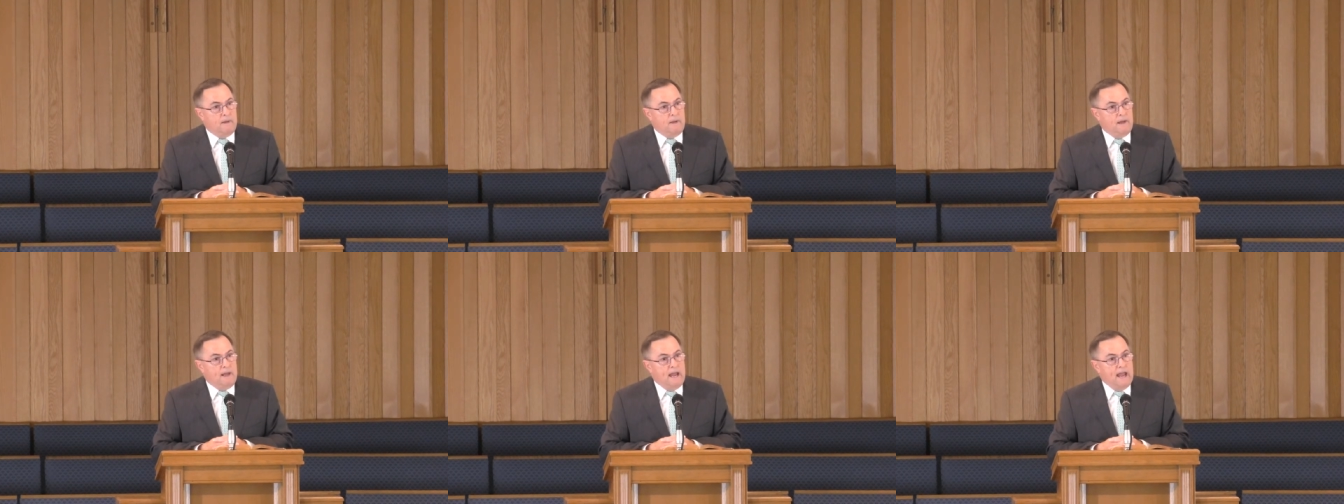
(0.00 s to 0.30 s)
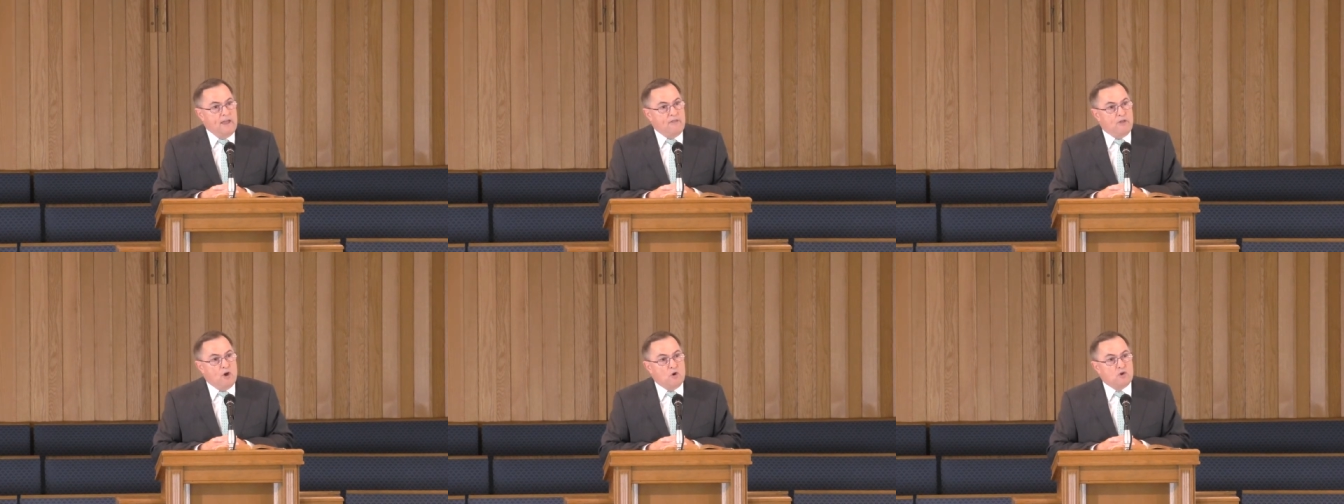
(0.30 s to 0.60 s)

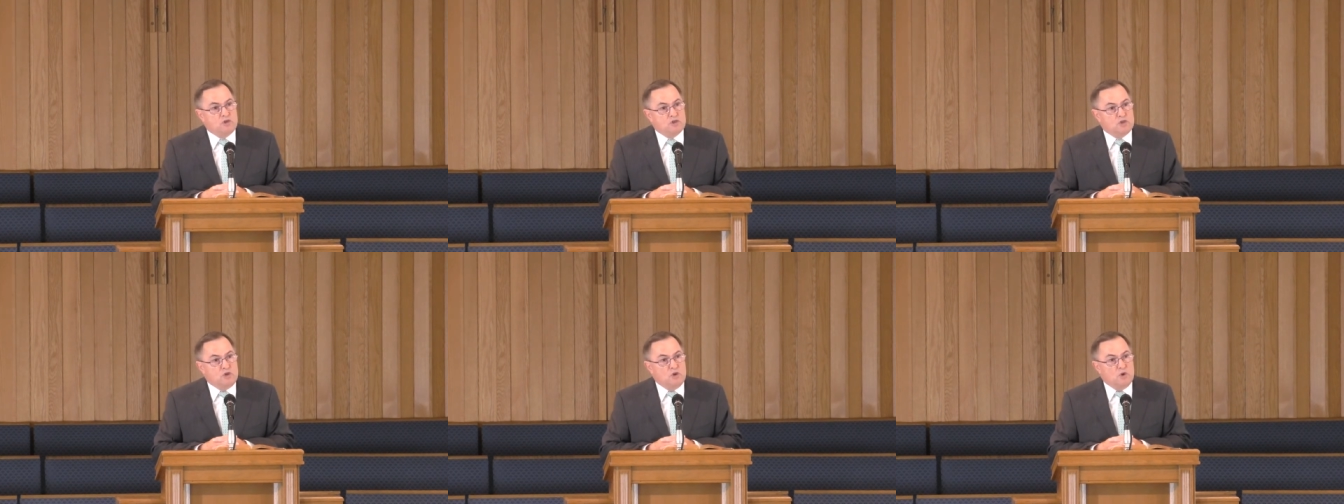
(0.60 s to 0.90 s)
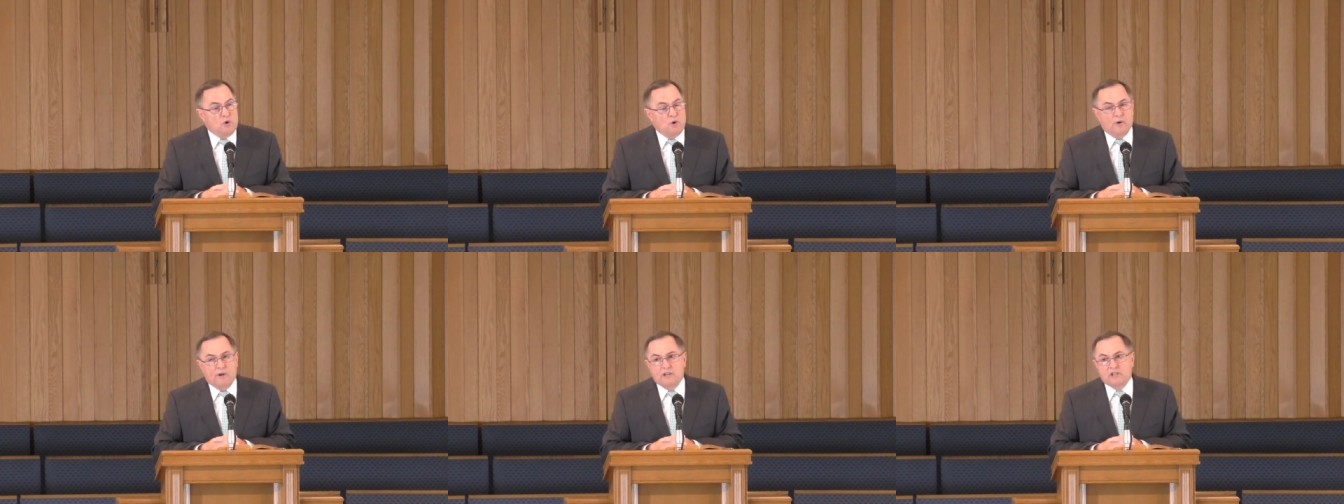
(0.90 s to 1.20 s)
And those
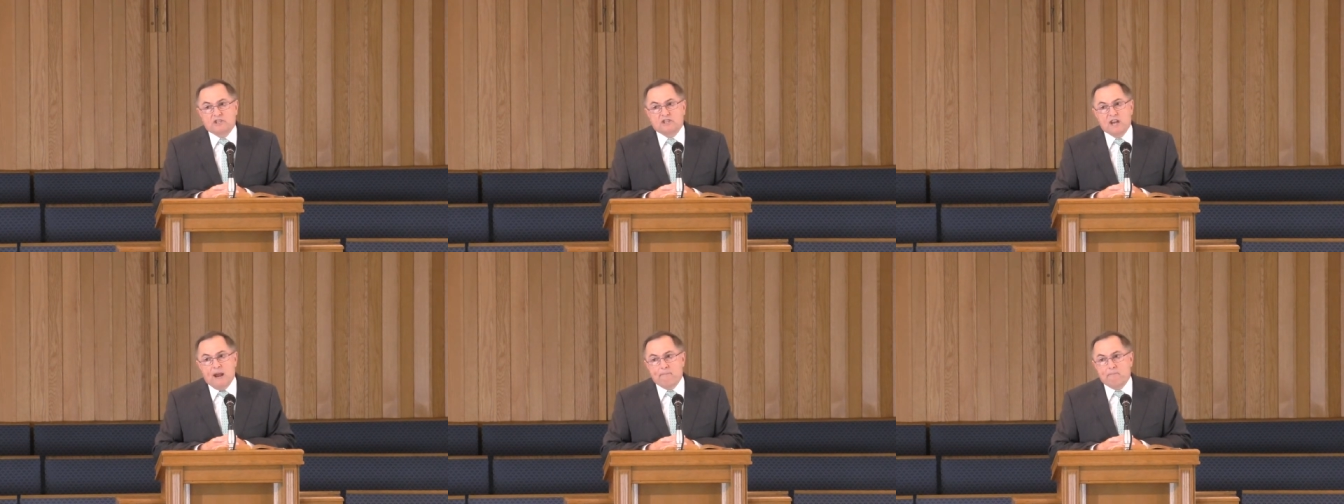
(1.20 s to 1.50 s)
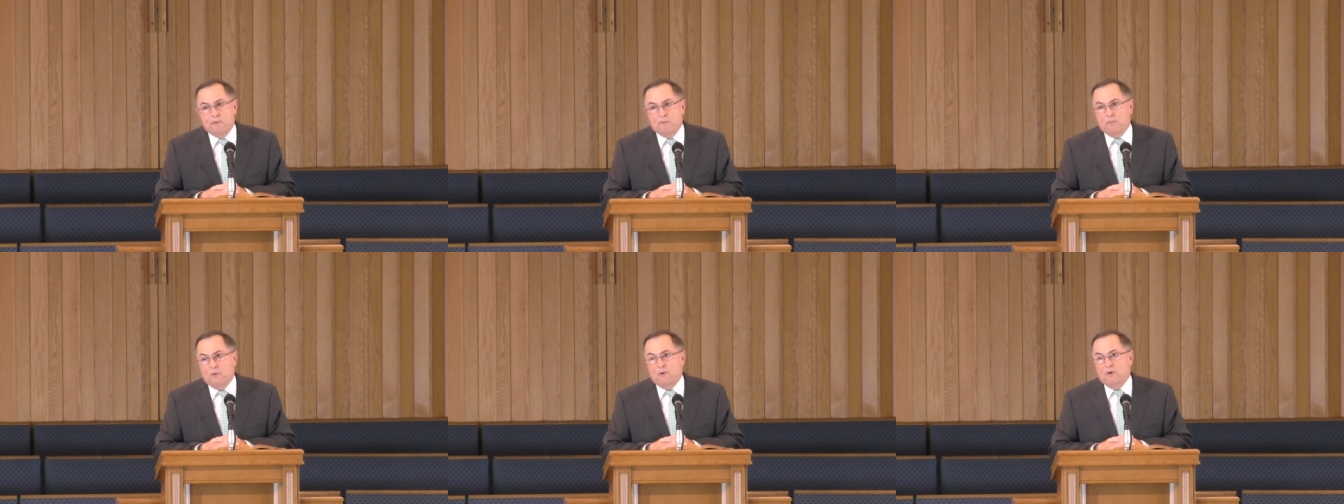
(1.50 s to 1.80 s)
two are
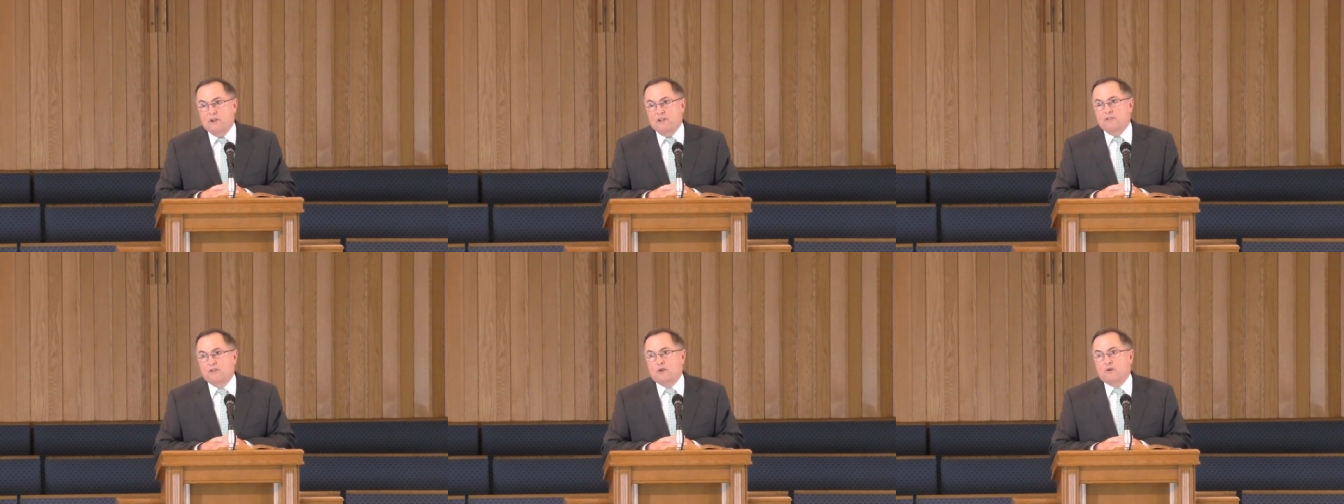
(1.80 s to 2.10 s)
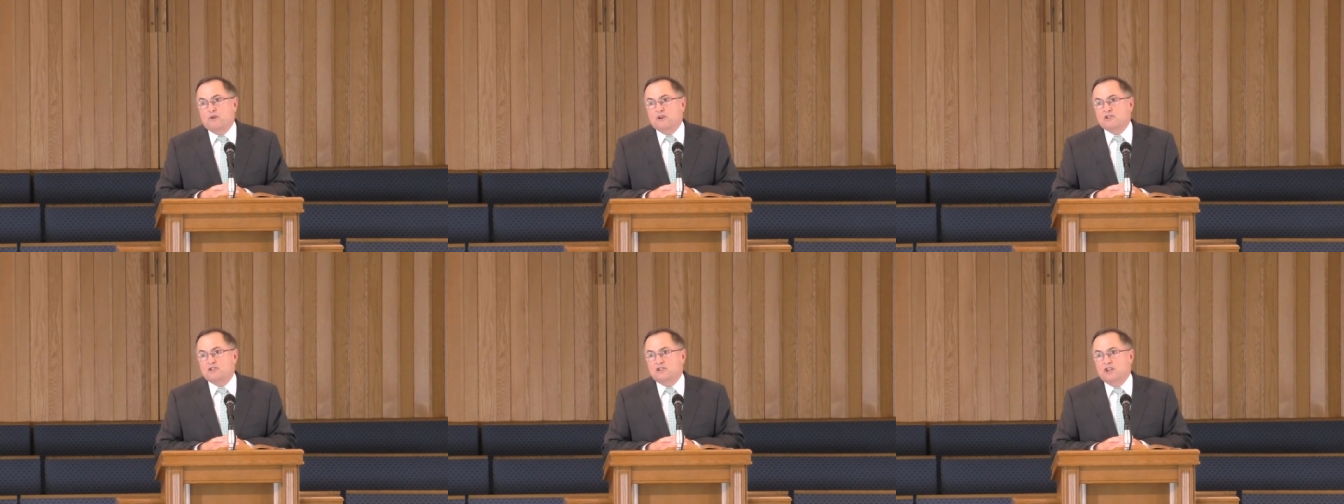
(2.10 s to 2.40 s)
inseparable in the
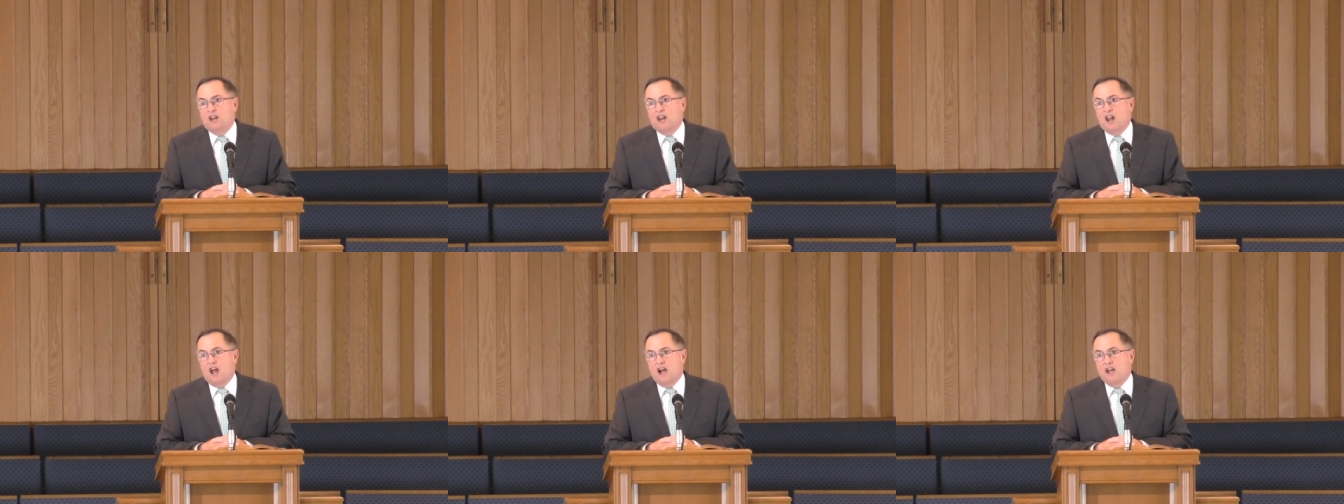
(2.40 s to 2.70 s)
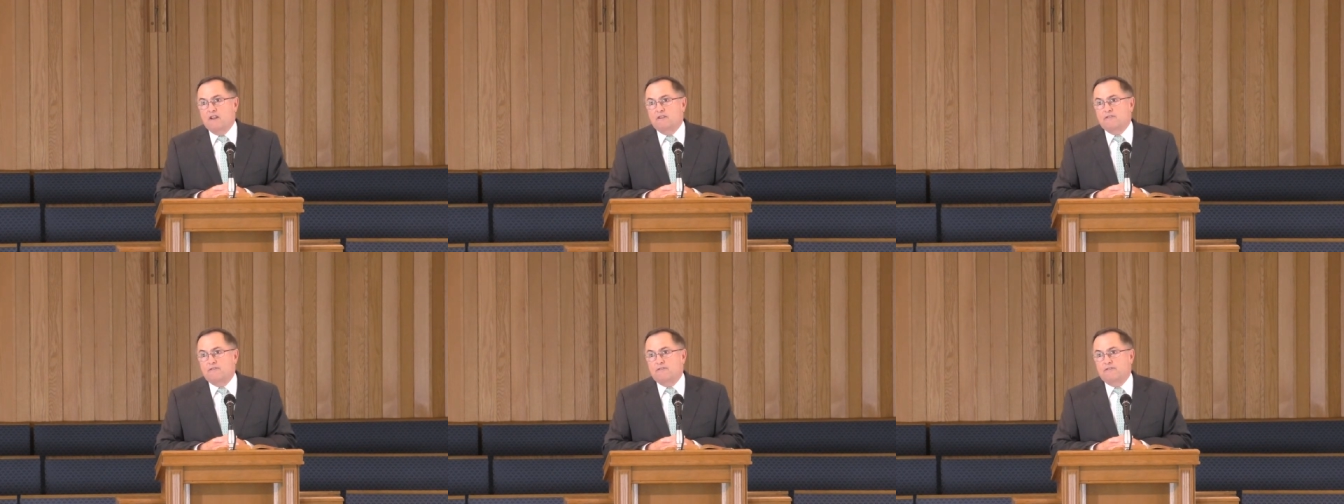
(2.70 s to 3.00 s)
Christian life.